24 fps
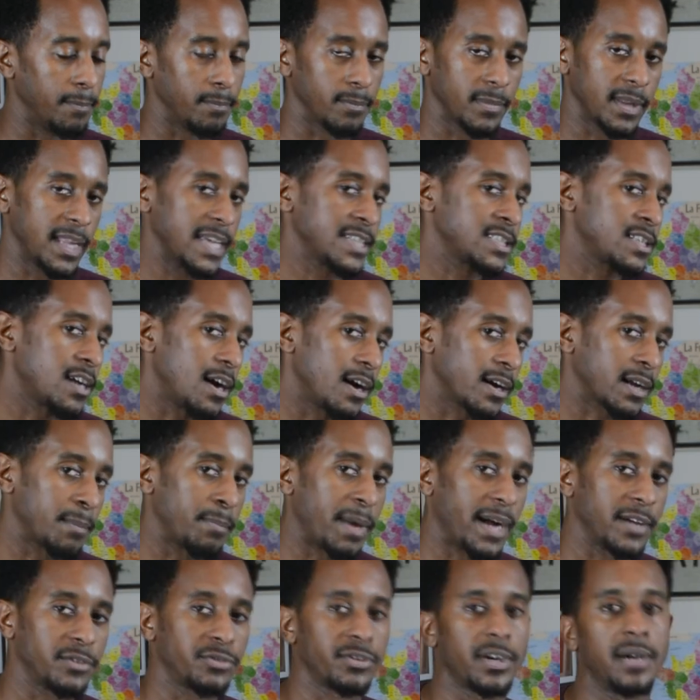Let's talk
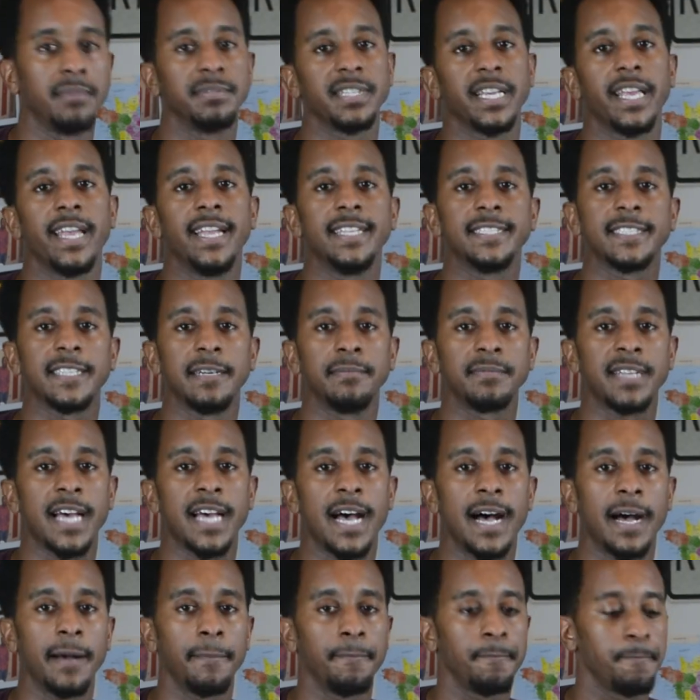about drums again
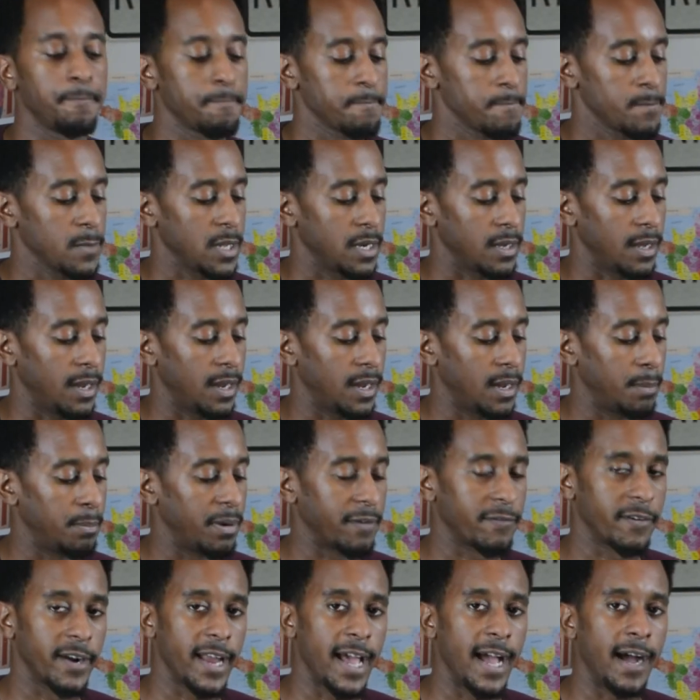sometime.
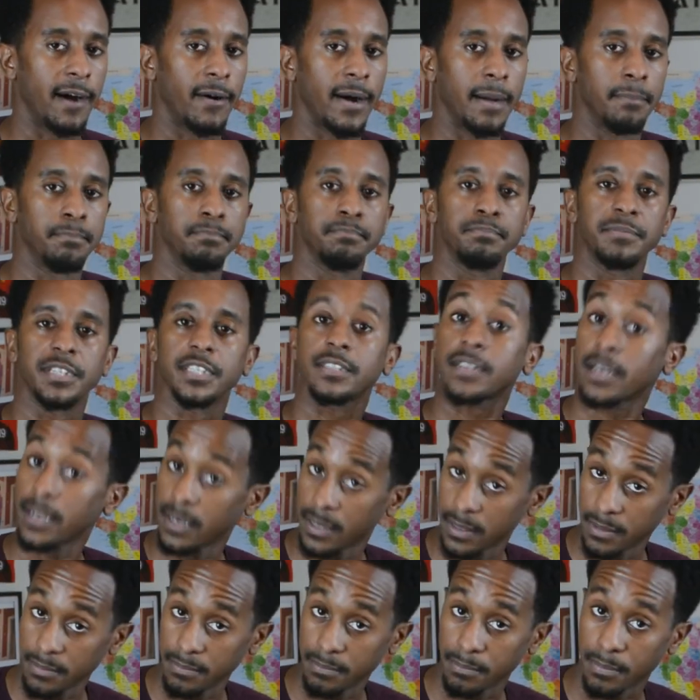But for now, I'm just going
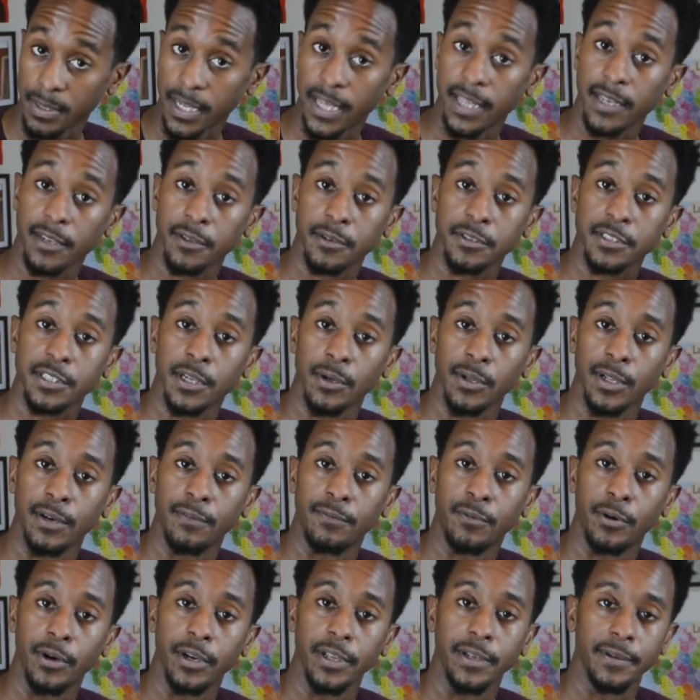to play a little solo
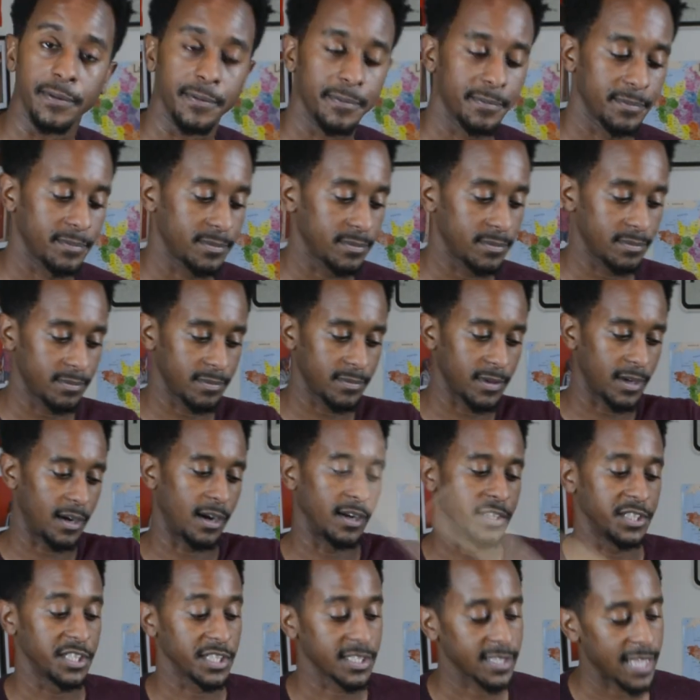for you
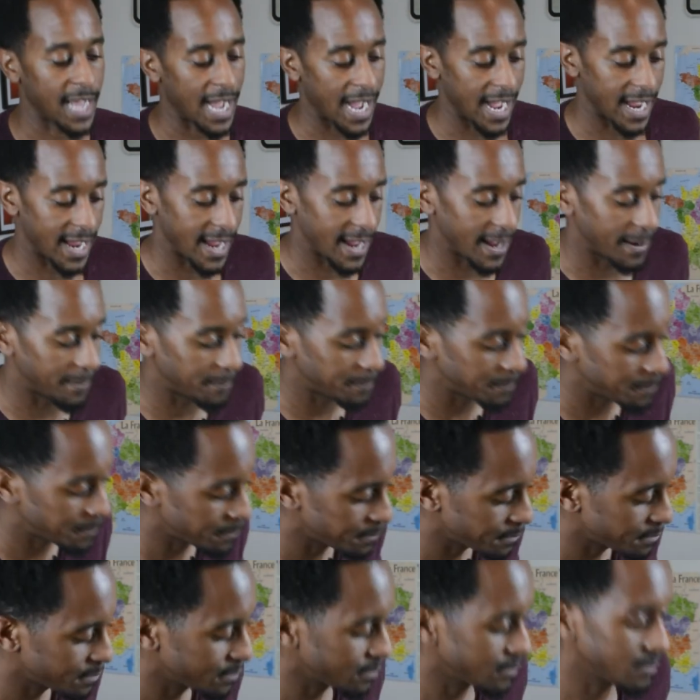on just the hi-hat.
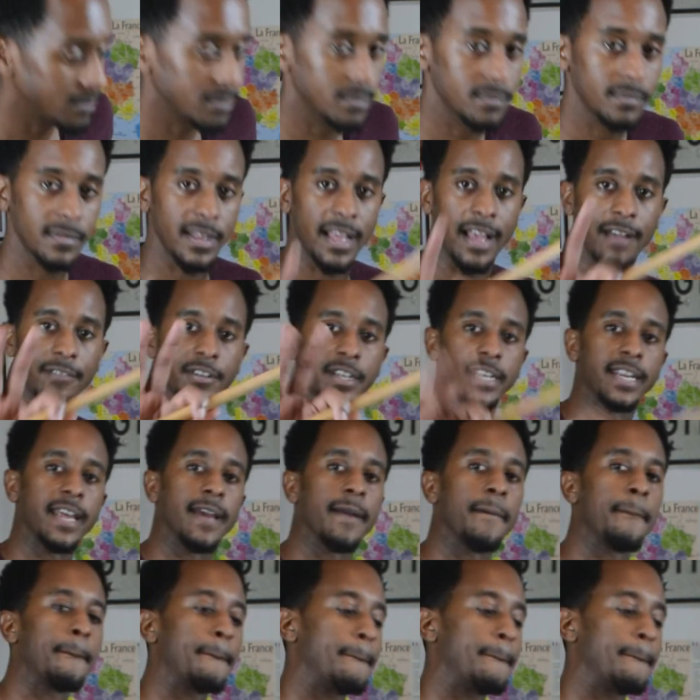Have a good day.